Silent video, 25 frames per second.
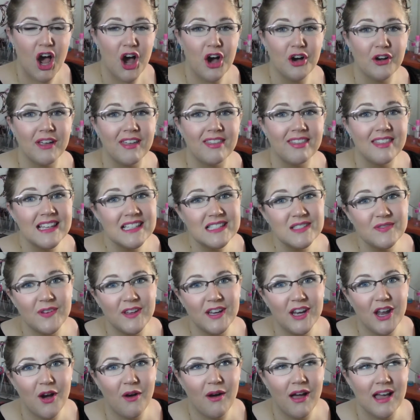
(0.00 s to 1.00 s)
Okay, this
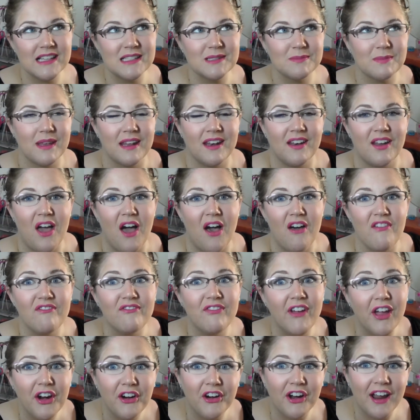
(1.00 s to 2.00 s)
video has been
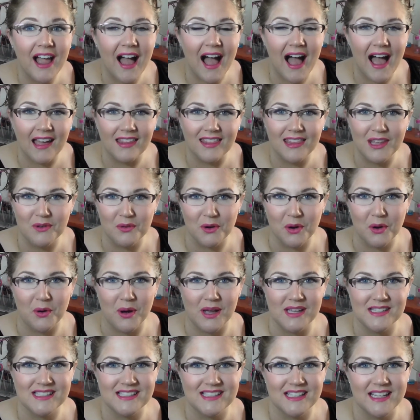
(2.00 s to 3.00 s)
very highly
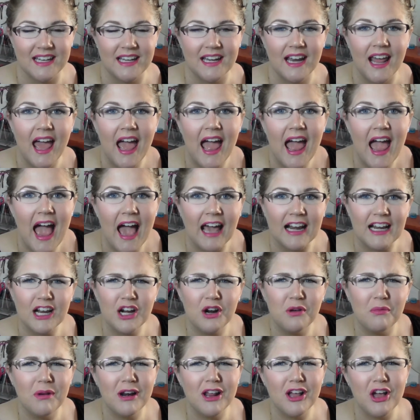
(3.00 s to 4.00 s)
requested, and I
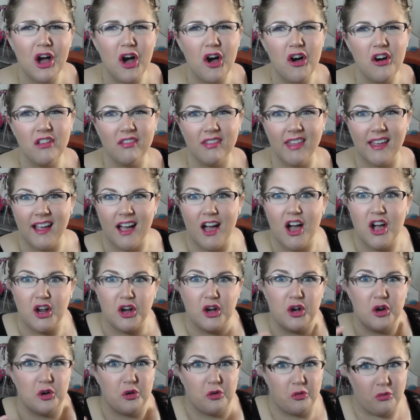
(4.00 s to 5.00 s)
don't want to call it like
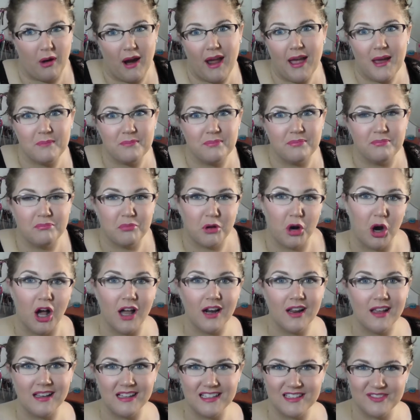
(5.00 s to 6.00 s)
a crap
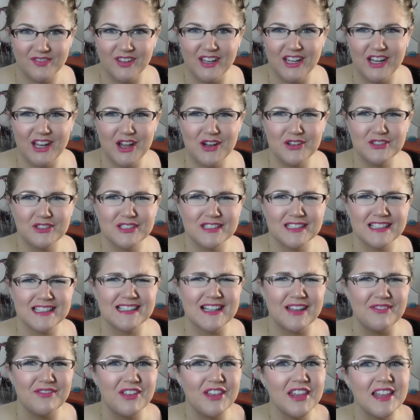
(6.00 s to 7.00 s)
products video just
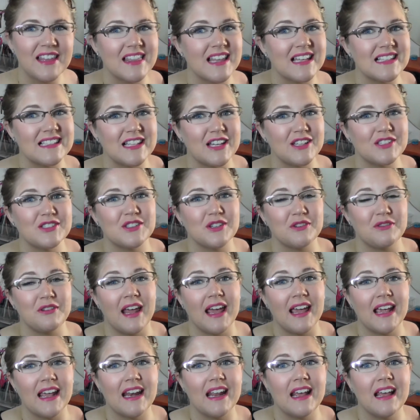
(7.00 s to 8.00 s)
because I feel like that sounds so
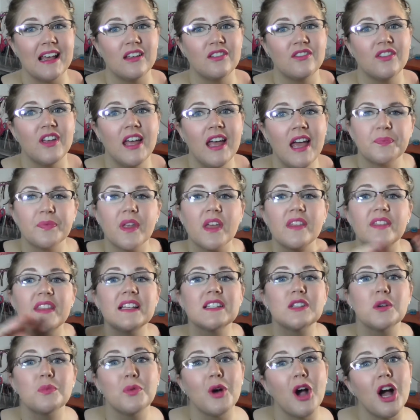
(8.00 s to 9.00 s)
negative.
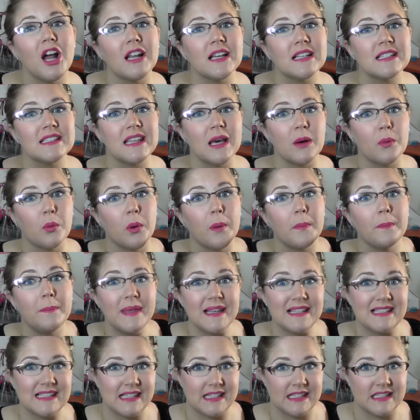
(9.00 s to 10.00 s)
These are products that were
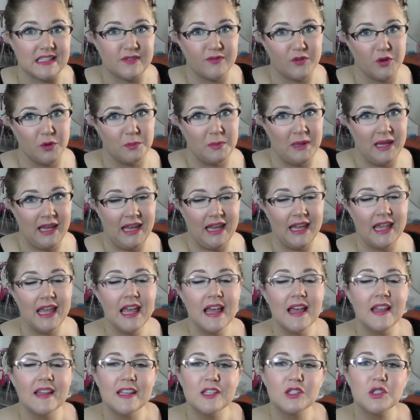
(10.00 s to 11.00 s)
misses for me.
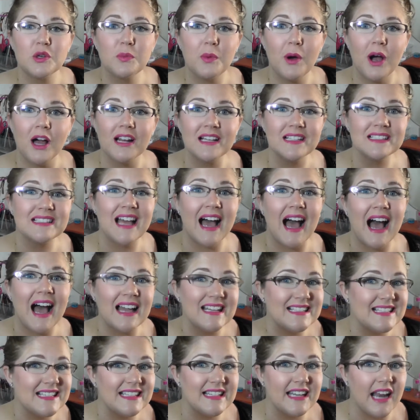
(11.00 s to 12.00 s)
These are products that
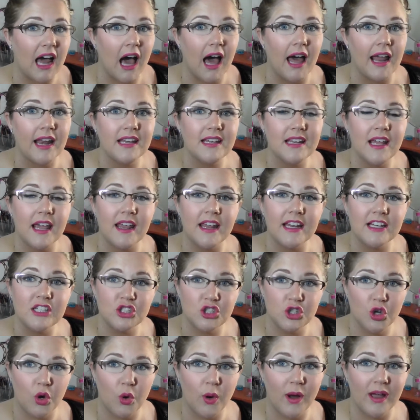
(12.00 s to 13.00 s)
I did not
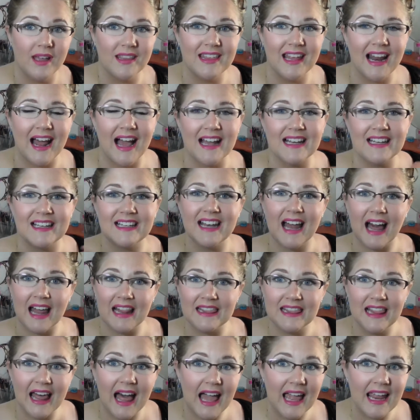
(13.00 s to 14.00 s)
enjoy, that I did
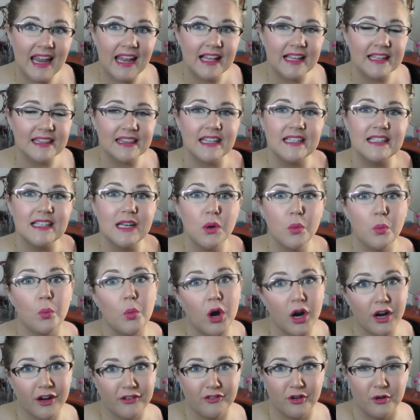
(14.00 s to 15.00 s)
not like, that didn't
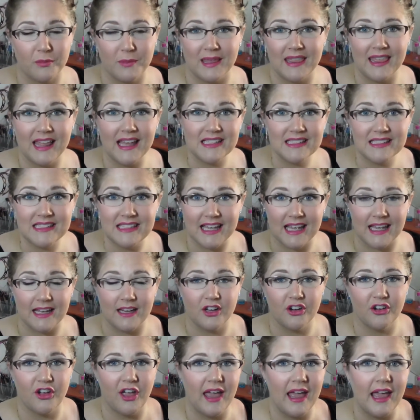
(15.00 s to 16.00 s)
work for me. That's it,
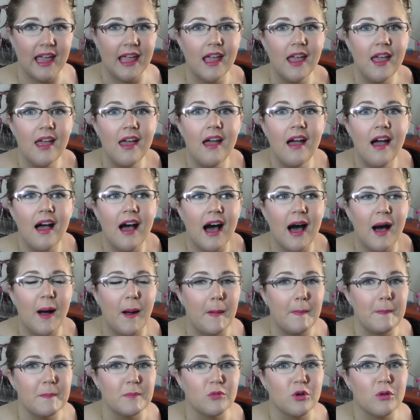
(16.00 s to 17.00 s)
okay?
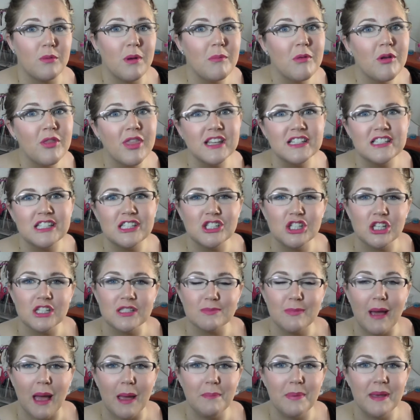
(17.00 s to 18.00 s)
Um, remember, this is
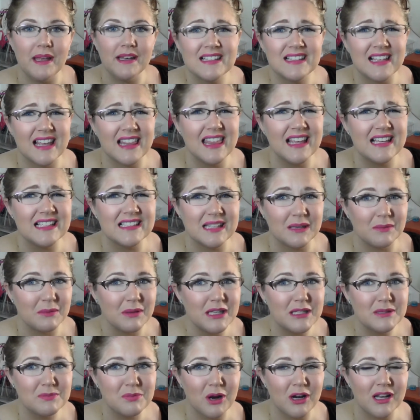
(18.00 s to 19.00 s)
just my opinion. I think some
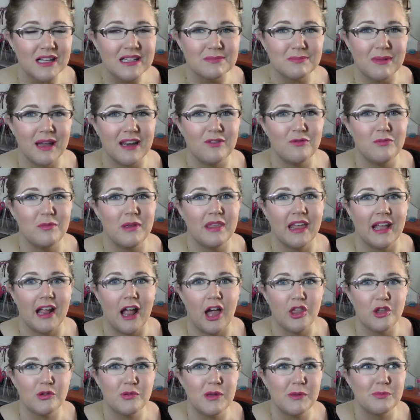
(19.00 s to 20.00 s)
of these products might even be
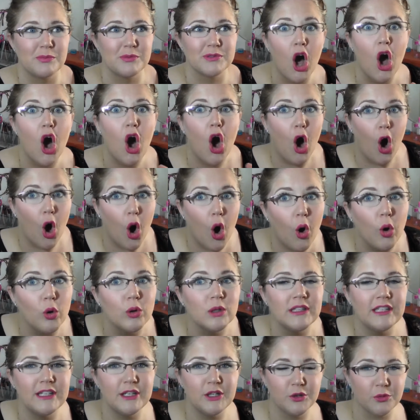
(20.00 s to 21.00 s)
like other people's
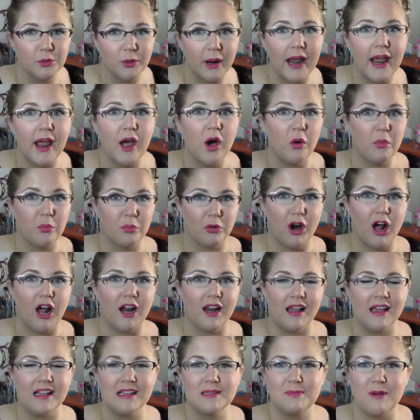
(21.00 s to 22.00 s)
holy grail
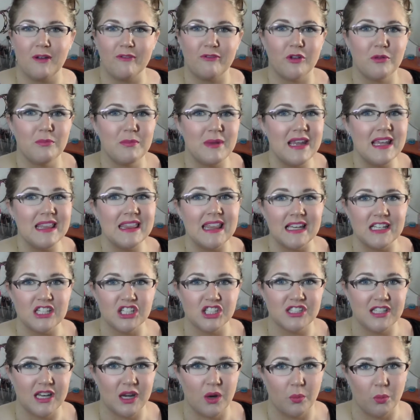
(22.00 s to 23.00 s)
products, but for me, they
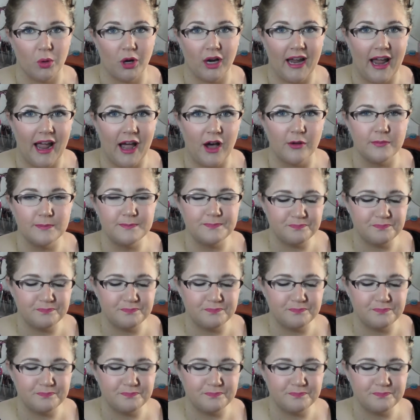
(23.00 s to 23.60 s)
just didn't work out.